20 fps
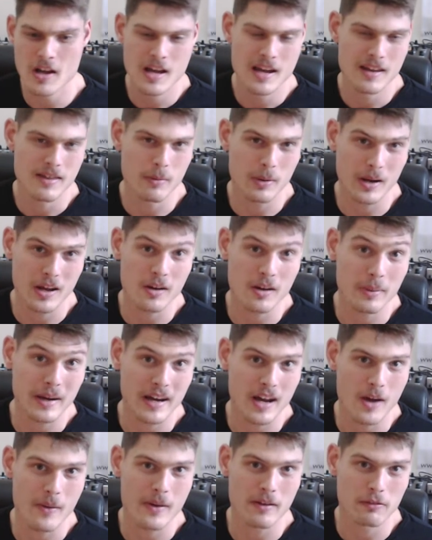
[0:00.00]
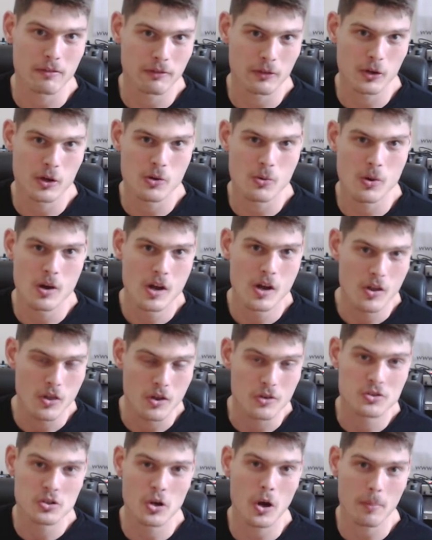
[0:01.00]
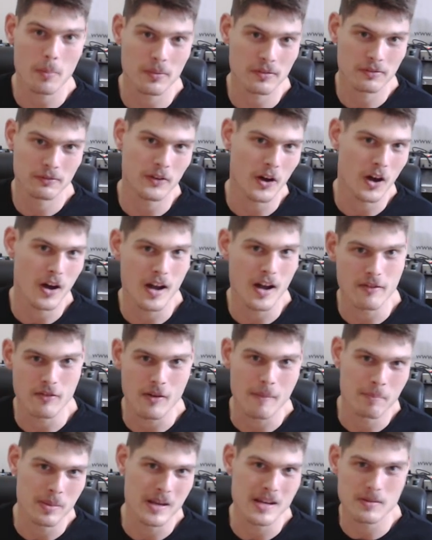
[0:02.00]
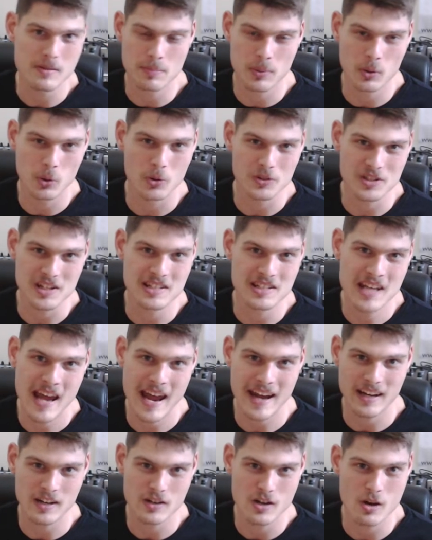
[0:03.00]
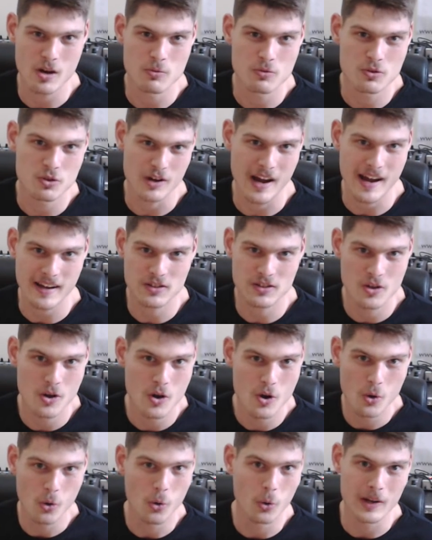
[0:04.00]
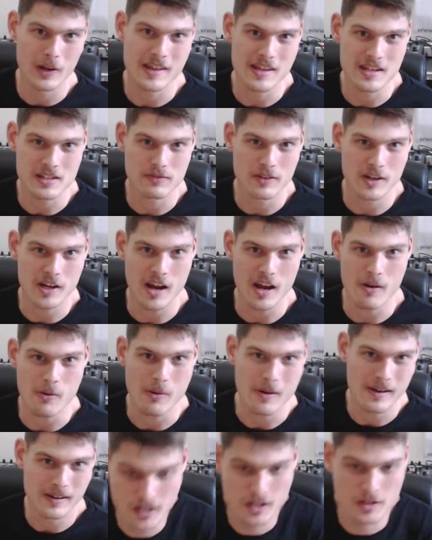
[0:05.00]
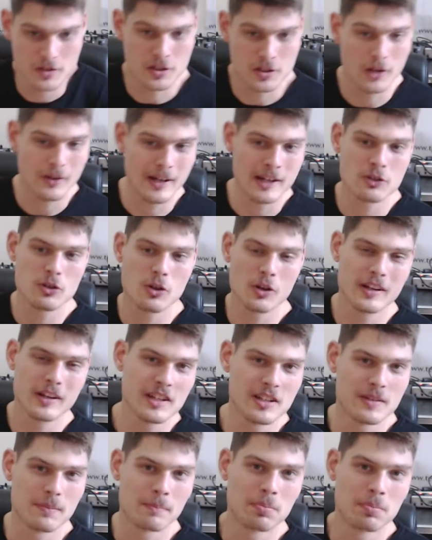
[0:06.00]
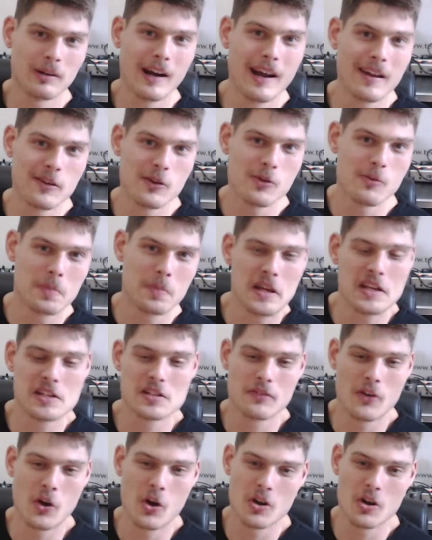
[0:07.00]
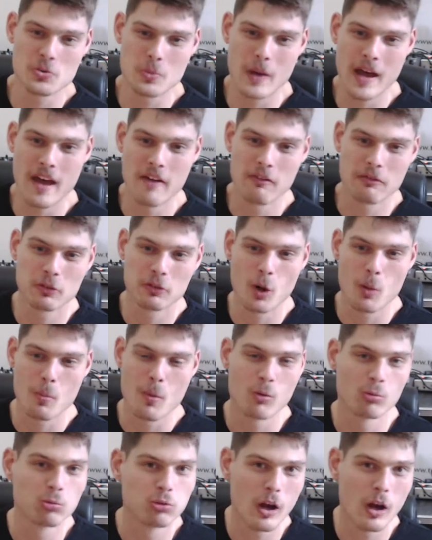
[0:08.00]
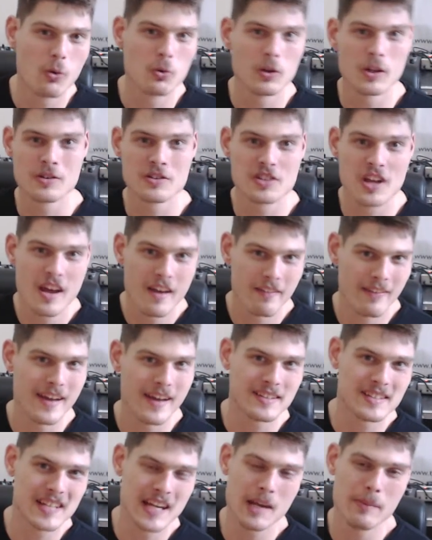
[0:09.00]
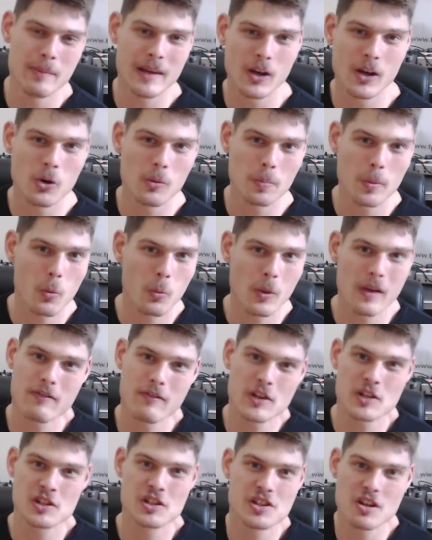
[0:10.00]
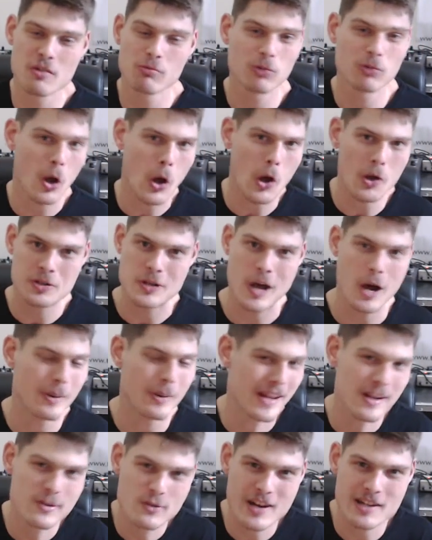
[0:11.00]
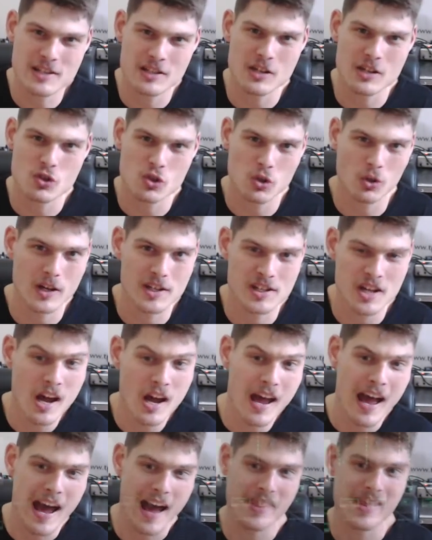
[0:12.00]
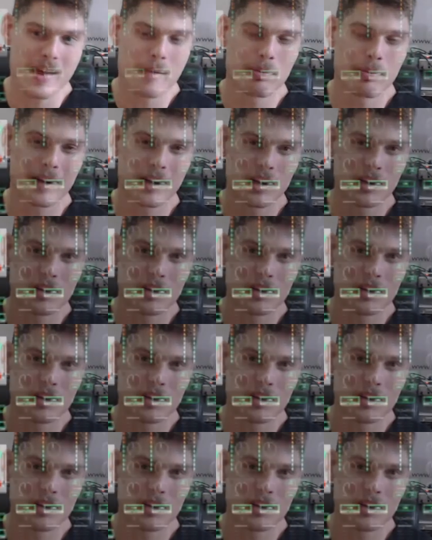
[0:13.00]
That we're going to be going through the top 5 Beatport techno tracks, all in this video. So let's look at this brand new piece of hardware from Roland. They're teaming up with Serato, an interesting choice, and they're bringing